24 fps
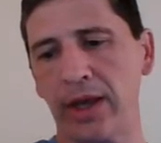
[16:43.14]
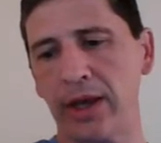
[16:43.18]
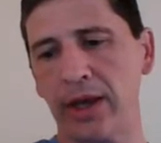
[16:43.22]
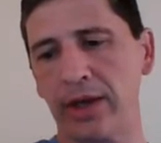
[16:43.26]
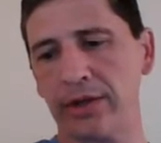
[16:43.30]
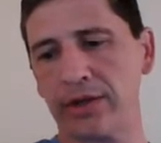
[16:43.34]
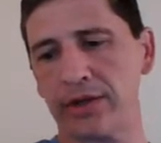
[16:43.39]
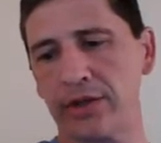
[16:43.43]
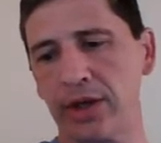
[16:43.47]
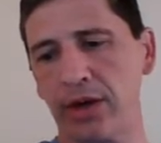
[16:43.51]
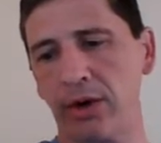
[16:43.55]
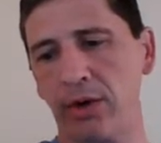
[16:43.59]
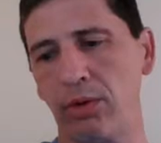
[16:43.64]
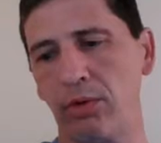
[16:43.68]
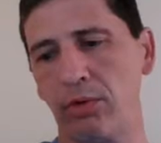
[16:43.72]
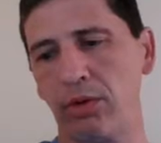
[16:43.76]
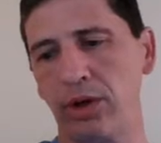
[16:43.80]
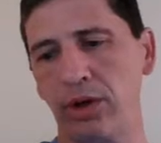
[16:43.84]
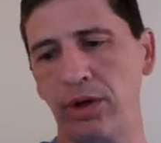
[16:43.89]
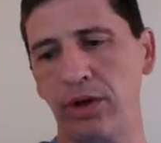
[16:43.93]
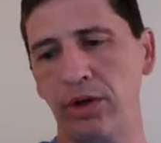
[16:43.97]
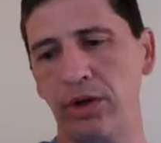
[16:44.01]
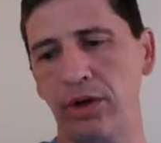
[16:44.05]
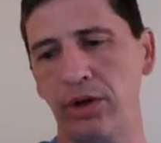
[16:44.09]
And so
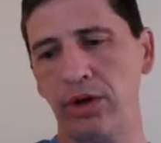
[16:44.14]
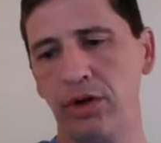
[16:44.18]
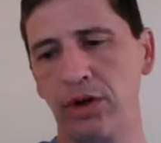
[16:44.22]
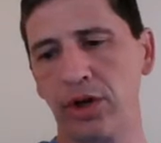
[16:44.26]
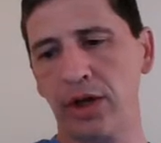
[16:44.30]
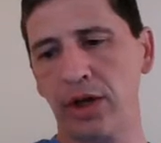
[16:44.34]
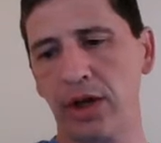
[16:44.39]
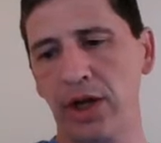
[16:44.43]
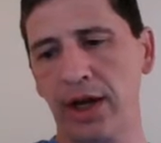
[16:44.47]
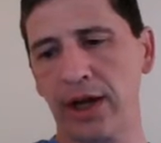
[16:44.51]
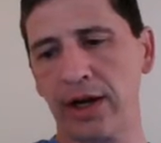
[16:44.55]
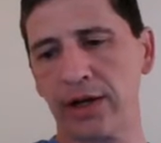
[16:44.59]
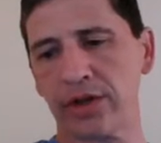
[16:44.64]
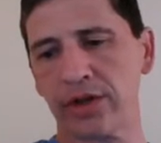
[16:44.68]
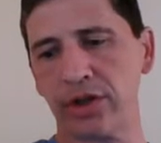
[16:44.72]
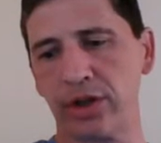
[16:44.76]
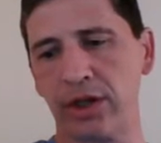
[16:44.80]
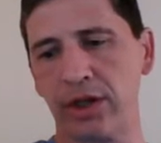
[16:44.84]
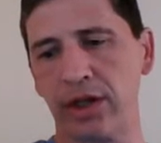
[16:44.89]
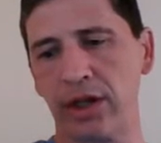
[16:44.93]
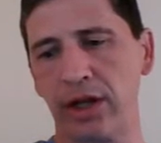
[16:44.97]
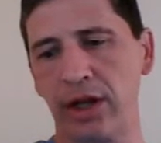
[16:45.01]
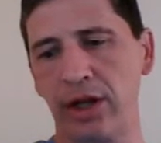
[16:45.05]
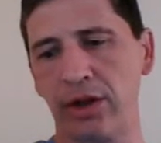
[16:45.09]
you can
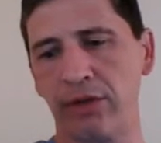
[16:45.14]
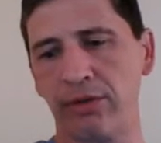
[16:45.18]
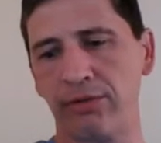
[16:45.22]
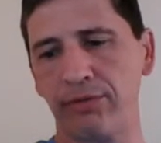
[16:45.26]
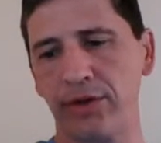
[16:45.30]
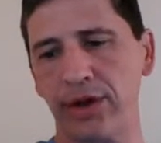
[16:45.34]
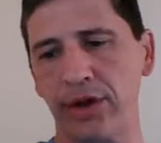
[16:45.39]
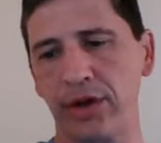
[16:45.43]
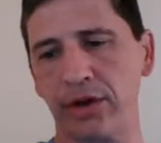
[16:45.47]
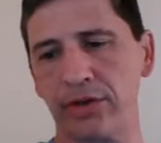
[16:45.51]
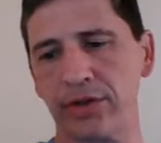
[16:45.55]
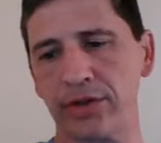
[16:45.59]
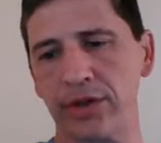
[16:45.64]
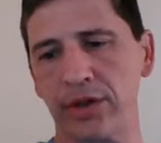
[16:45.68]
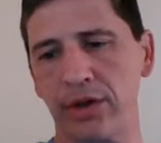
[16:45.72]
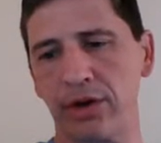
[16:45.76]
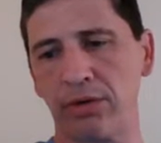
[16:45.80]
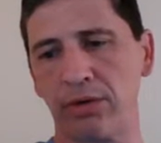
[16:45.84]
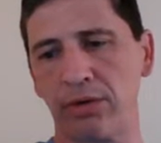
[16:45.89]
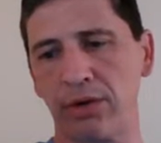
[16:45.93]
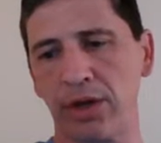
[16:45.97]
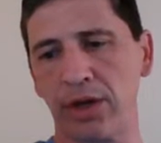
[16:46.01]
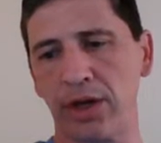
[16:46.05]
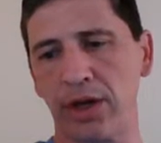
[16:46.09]
actually get other figures that
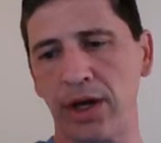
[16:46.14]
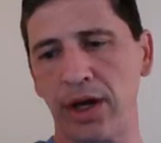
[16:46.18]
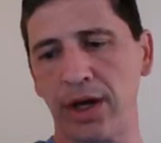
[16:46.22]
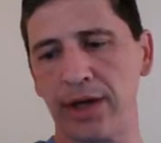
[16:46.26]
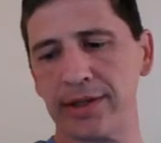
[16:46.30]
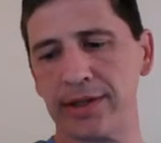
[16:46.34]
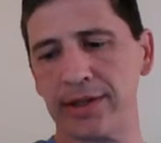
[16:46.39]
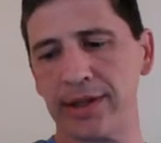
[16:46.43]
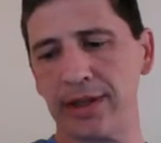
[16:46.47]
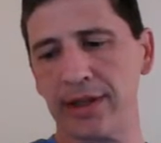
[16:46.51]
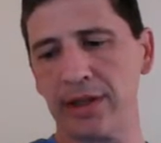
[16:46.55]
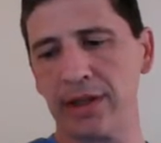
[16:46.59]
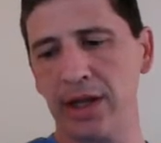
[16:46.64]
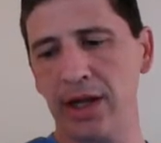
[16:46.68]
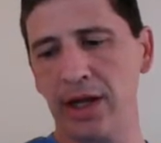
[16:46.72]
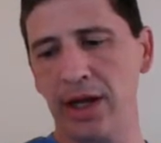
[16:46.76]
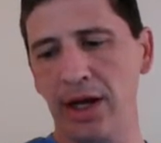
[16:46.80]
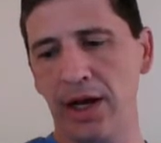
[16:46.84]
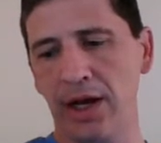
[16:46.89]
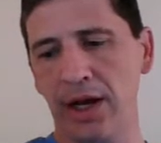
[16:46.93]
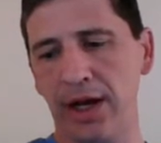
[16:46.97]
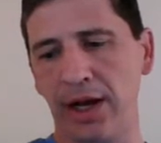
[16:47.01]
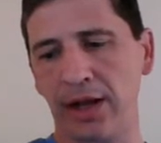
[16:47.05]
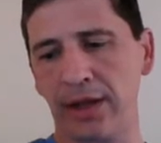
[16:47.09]
are really nice, and
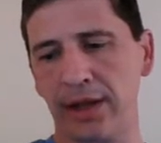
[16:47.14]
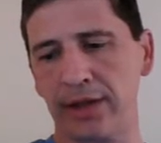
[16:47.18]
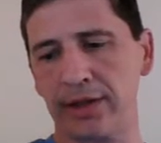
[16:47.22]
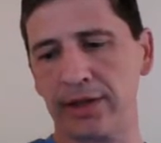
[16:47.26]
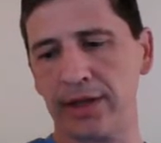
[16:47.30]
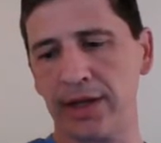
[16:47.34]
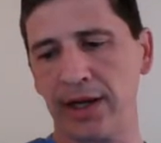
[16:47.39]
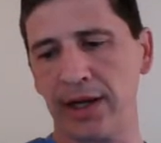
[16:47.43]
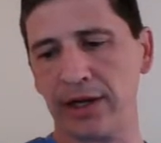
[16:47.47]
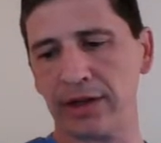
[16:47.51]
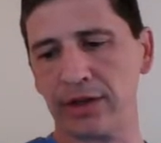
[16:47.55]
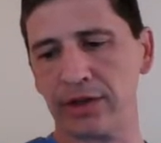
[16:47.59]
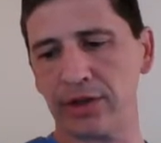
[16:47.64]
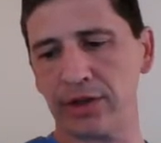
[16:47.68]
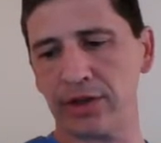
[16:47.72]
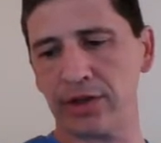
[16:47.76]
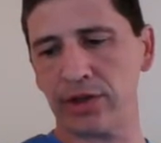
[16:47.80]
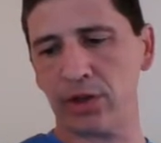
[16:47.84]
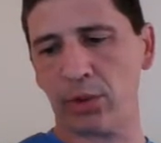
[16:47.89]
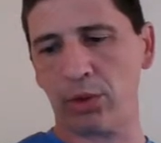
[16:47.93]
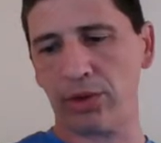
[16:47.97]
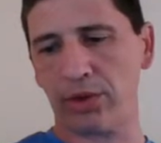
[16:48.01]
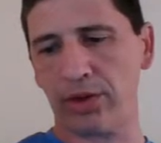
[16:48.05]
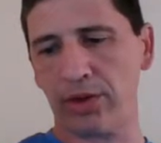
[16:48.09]
I like to actually
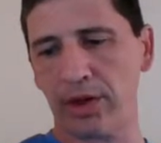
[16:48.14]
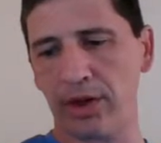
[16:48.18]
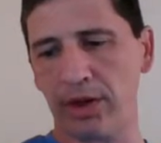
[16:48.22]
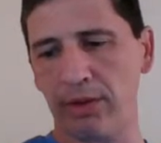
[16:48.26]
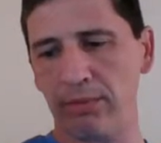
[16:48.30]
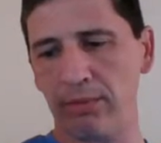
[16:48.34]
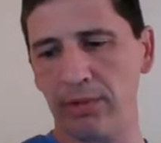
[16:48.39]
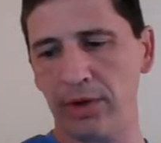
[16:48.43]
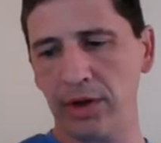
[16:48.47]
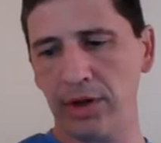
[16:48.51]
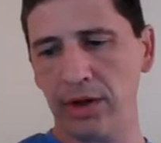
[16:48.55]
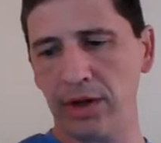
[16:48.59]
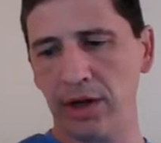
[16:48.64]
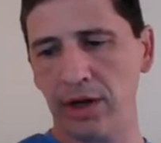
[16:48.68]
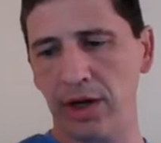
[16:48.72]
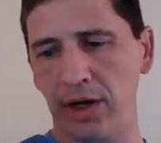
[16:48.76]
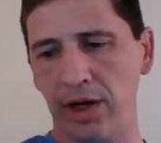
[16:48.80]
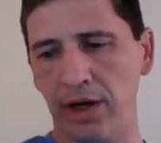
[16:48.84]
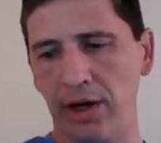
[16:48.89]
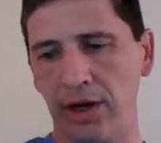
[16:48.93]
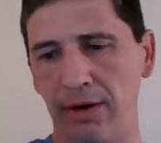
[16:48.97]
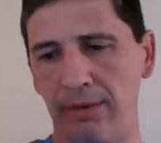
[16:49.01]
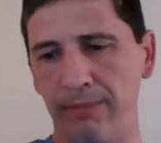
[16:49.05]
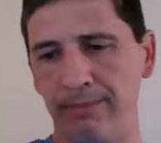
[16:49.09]
sort them
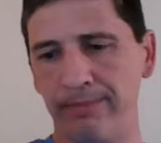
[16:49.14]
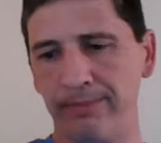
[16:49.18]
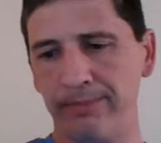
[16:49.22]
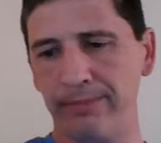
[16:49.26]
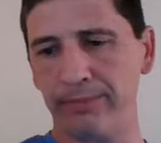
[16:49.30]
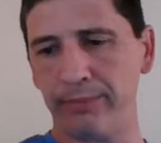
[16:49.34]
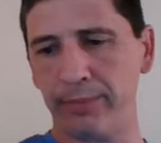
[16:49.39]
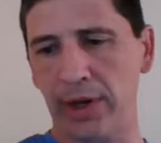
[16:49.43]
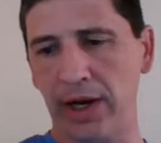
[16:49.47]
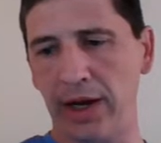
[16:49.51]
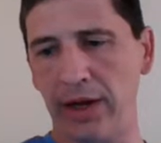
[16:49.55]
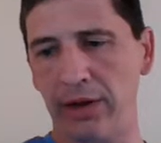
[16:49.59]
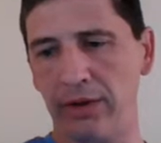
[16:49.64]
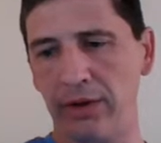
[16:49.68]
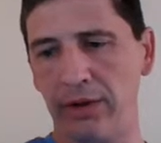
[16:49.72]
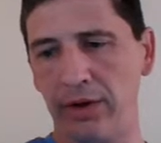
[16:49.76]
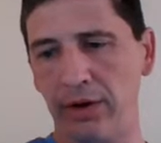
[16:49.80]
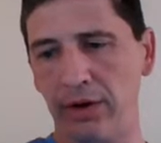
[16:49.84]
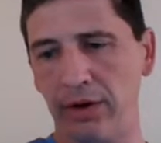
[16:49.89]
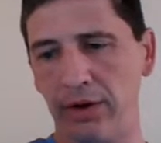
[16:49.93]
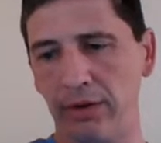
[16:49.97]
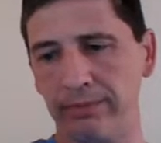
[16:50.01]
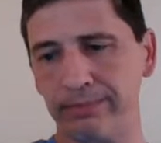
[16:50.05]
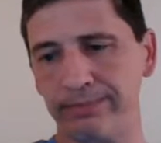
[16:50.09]
by
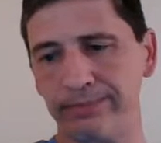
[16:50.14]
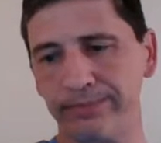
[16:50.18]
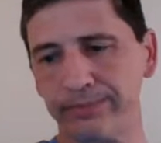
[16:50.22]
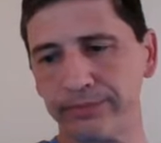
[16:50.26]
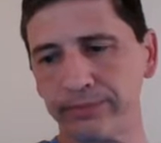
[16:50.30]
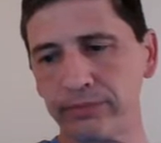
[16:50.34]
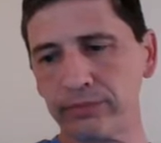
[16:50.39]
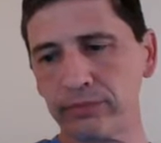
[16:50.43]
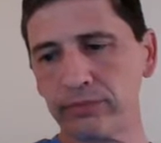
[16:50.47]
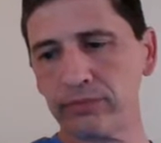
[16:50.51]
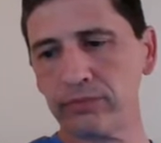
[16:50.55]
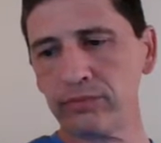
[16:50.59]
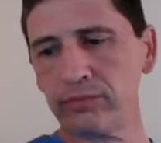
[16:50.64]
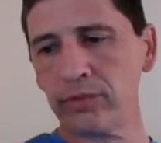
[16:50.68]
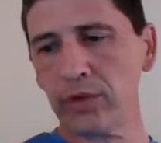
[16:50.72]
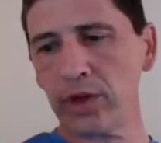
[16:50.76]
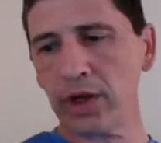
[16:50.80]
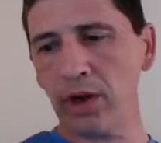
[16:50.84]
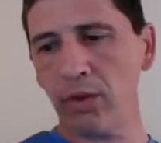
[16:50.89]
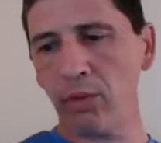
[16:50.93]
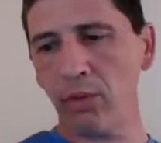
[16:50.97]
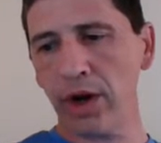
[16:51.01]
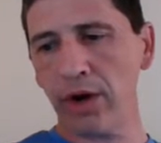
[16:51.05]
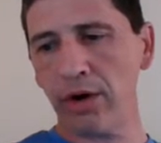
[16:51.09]
their
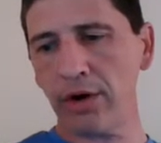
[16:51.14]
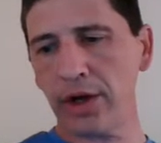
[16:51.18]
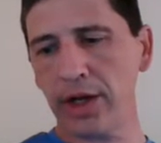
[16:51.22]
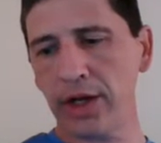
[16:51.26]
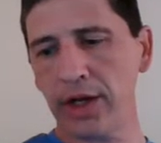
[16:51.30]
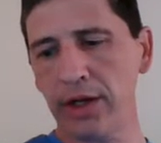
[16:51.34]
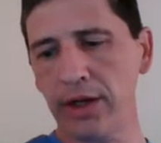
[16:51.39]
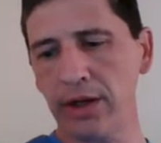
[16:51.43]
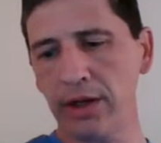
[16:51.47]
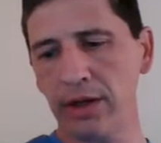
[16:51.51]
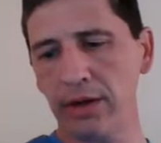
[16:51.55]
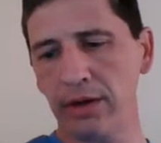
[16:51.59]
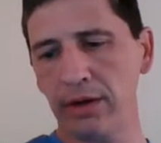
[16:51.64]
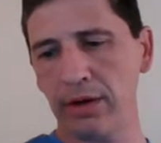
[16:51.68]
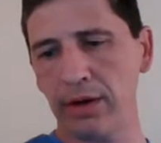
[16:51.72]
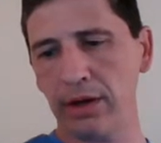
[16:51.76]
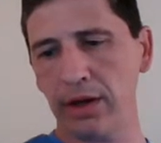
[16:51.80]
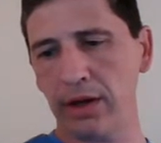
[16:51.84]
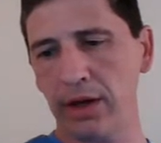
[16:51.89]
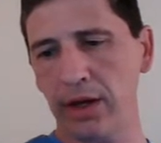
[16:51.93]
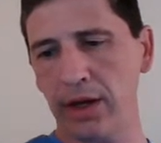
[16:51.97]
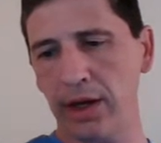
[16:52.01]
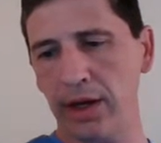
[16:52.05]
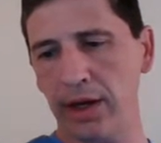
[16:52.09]
rarity,
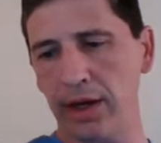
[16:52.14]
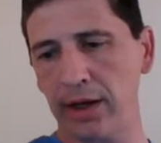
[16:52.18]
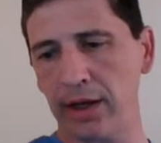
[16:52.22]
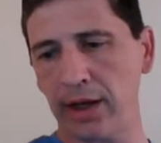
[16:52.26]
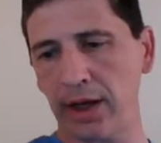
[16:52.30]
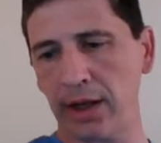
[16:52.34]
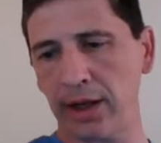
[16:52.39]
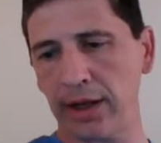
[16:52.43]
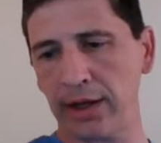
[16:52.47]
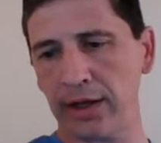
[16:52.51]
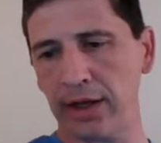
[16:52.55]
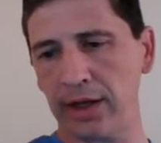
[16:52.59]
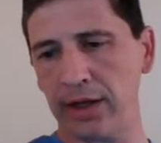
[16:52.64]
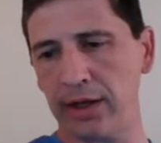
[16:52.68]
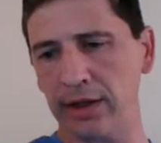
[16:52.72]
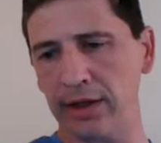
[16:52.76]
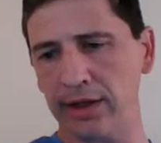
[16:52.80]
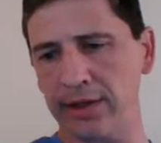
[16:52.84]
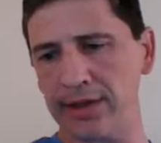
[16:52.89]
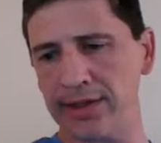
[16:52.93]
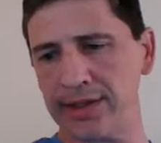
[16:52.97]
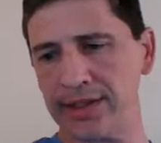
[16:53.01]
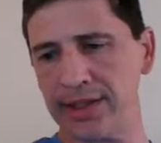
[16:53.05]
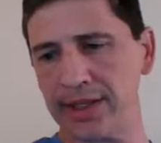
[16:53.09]
and I like it in
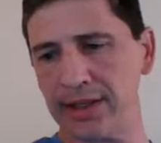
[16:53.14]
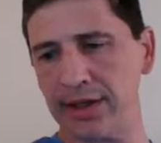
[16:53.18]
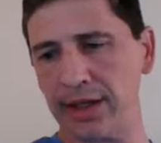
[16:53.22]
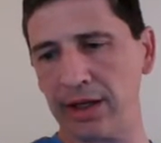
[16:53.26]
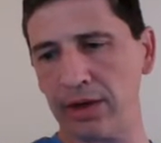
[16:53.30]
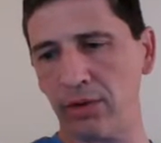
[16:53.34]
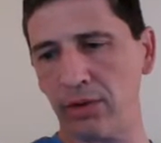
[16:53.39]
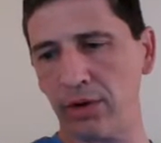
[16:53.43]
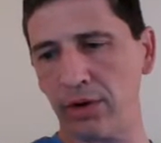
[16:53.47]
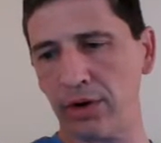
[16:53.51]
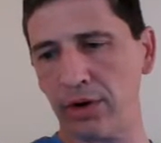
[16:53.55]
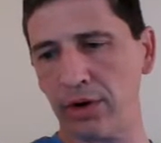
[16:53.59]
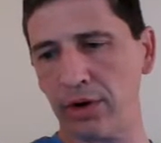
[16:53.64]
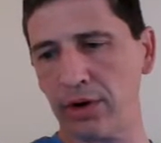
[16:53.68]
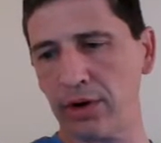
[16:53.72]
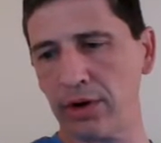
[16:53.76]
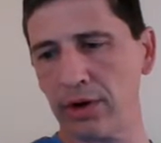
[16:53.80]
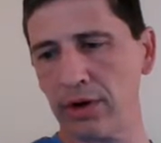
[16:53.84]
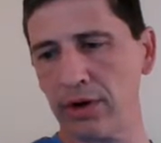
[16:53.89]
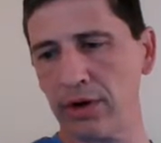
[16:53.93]
descending order.